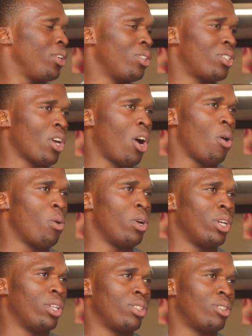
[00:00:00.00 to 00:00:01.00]
used to
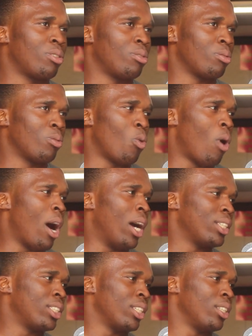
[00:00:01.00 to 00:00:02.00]
always
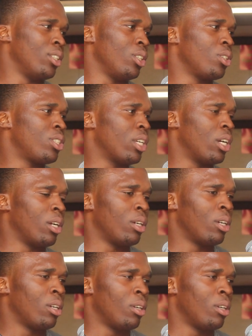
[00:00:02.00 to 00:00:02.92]
watch and used to.